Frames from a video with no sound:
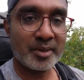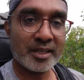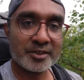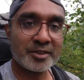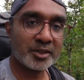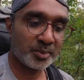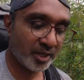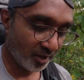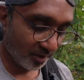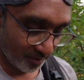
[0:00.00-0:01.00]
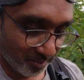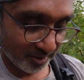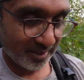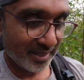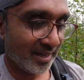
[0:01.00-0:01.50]
But as soon as we got off the
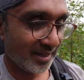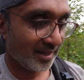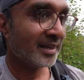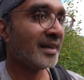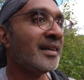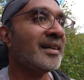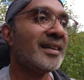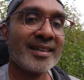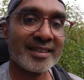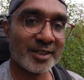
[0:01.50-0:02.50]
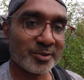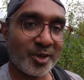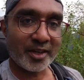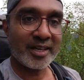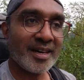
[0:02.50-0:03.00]
boat, this
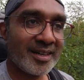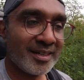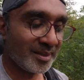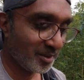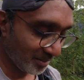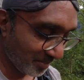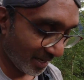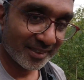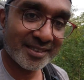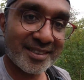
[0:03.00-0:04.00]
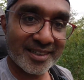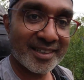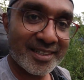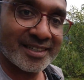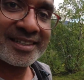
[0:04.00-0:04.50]
rocky path started.